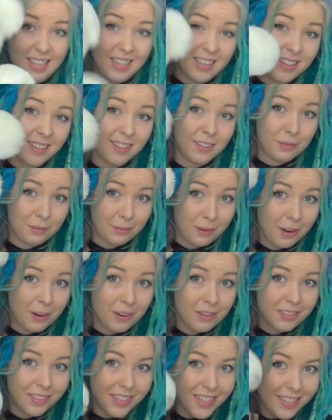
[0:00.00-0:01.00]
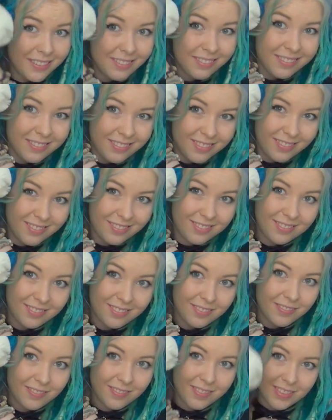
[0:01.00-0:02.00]
and then this is Rosie,
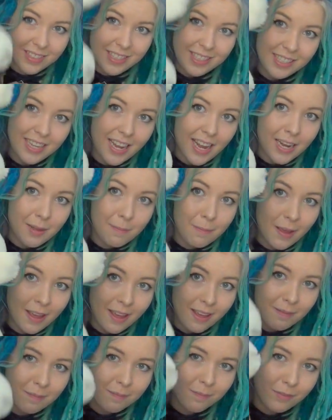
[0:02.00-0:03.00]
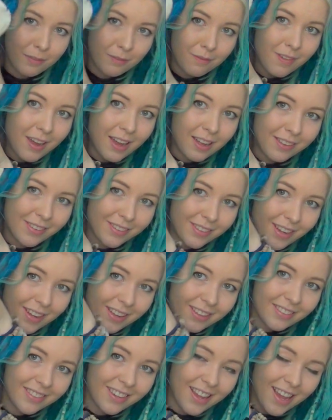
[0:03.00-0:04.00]
teddy bear from
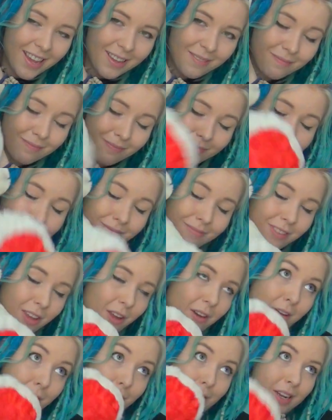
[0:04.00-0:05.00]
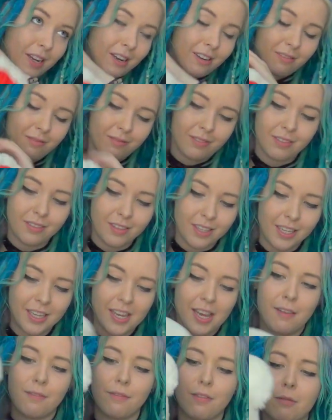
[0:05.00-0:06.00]
Valentine's Day. Don't know where it
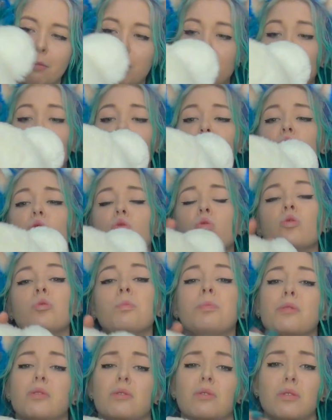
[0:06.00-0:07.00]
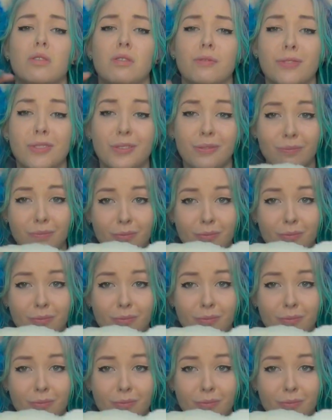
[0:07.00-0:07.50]
came from, but super soft.